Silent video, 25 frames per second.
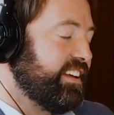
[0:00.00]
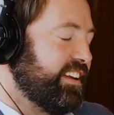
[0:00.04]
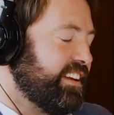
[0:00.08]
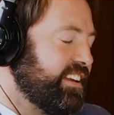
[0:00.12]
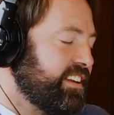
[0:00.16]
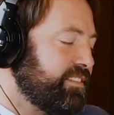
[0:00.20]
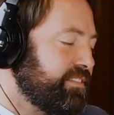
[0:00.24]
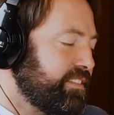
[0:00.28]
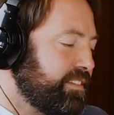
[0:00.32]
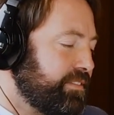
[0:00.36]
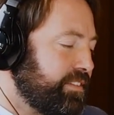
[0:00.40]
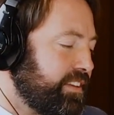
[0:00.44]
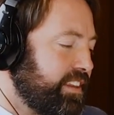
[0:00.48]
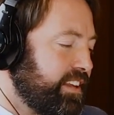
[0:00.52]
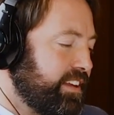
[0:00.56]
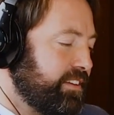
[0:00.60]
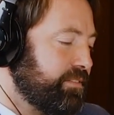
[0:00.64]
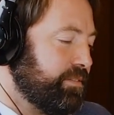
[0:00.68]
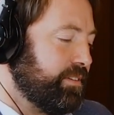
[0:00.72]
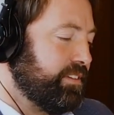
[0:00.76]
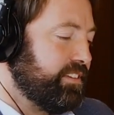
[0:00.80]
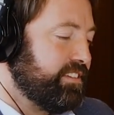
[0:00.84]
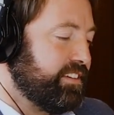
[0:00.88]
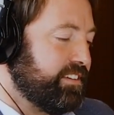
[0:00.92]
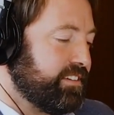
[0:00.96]
even if I think
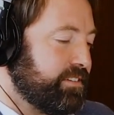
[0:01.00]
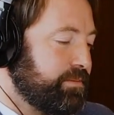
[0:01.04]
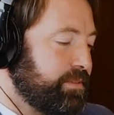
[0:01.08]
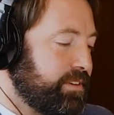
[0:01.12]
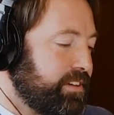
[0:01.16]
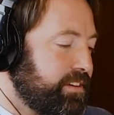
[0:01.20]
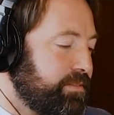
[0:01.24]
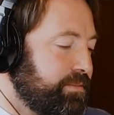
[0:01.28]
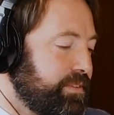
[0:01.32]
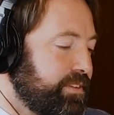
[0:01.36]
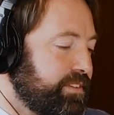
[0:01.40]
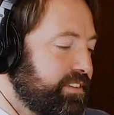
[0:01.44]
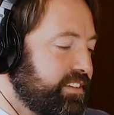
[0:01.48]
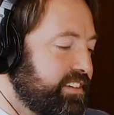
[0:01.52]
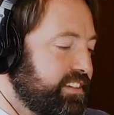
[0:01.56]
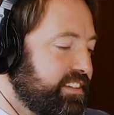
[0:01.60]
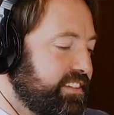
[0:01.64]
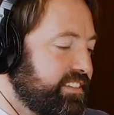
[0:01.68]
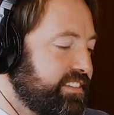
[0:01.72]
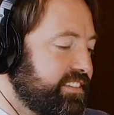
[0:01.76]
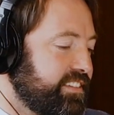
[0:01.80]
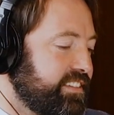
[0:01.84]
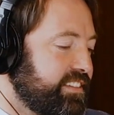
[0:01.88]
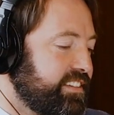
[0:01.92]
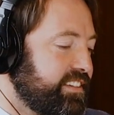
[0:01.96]
we talked about
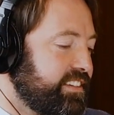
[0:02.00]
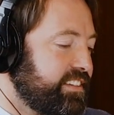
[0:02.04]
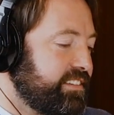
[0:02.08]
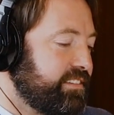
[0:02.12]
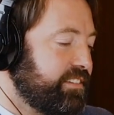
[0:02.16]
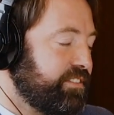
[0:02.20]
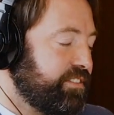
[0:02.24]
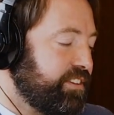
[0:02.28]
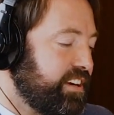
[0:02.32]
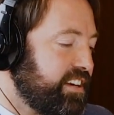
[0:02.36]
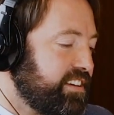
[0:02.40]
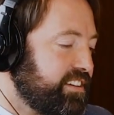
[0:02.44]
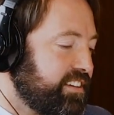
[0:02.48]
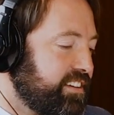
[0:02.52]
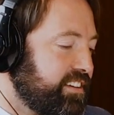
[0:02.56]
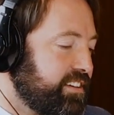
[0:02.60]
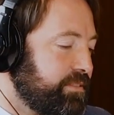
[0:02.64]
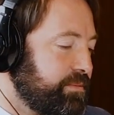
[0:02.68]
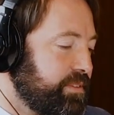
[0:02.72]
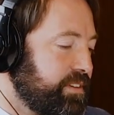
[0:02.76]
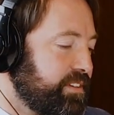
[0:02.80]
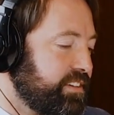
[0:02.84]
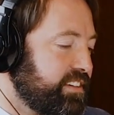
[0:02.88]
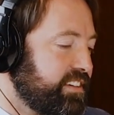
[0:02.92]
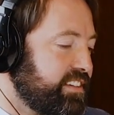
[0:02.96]
communities, creating
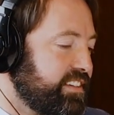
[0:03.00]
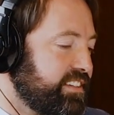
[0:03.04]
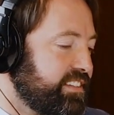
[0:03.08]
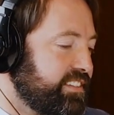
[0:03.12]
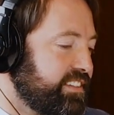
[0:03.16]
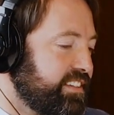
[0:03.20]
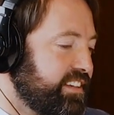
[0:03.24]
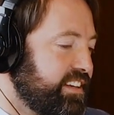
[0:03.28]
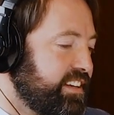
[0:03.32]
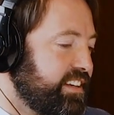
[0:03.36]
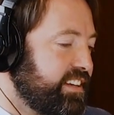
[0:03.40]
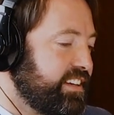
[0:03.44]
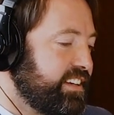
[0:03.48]
communities,